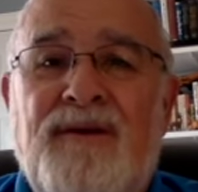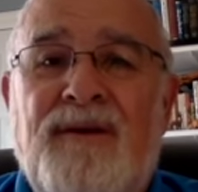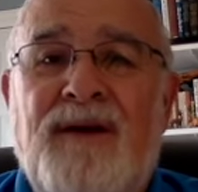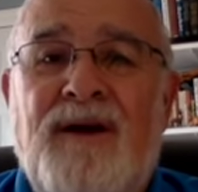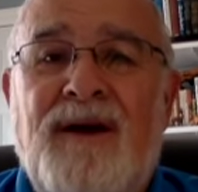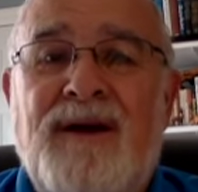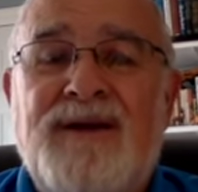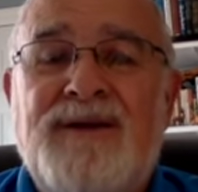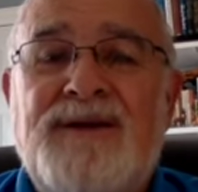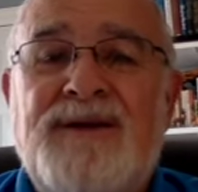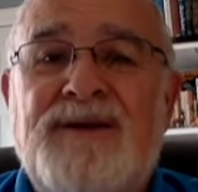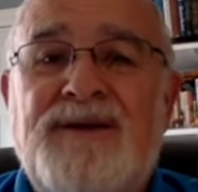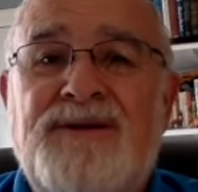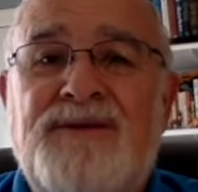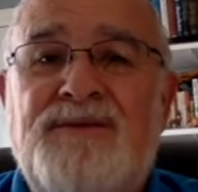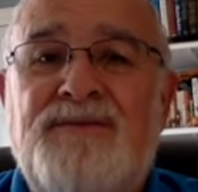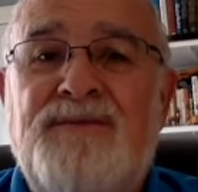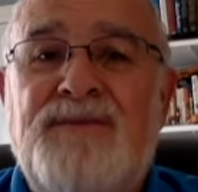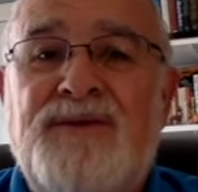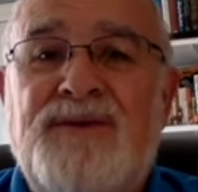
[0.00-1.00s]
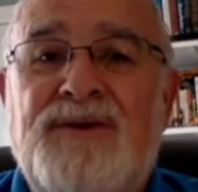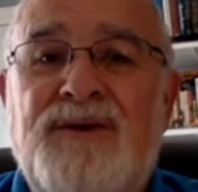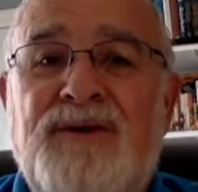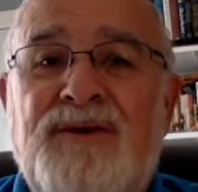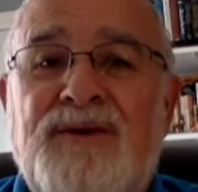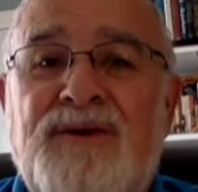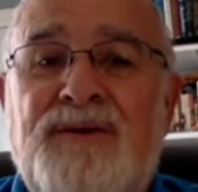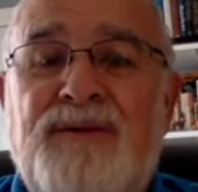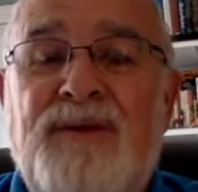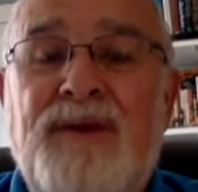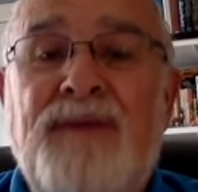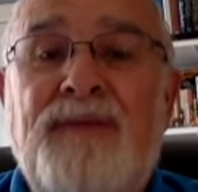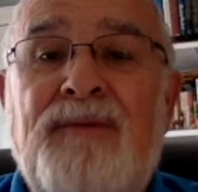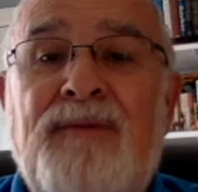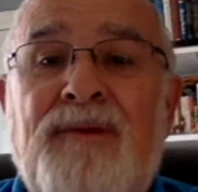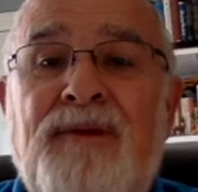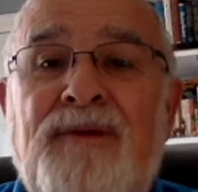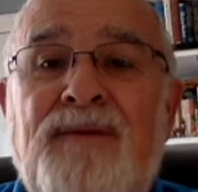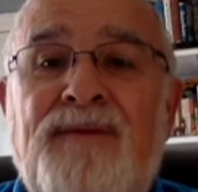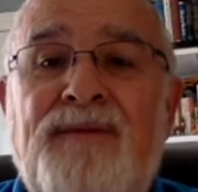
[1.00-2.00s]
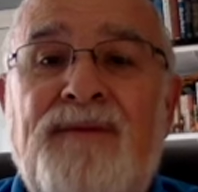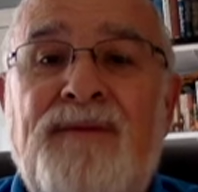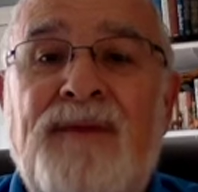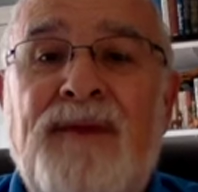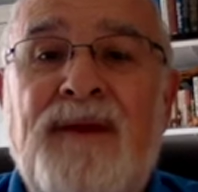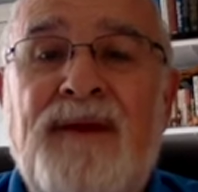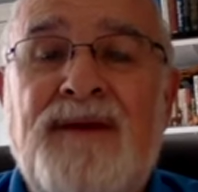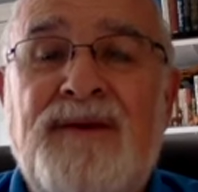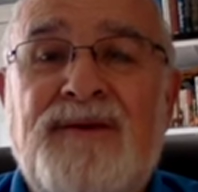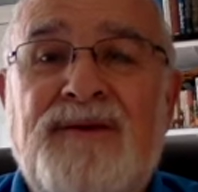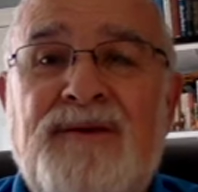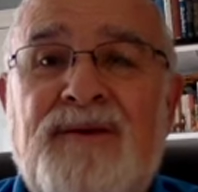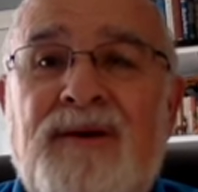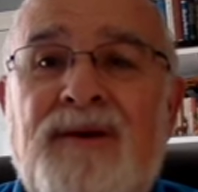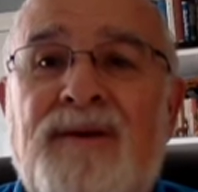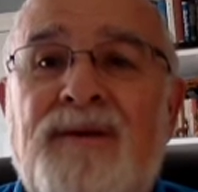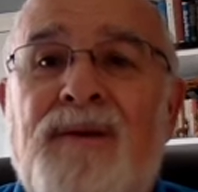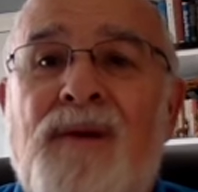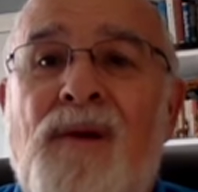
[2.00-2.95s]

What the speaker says: God's chosen people, Israel?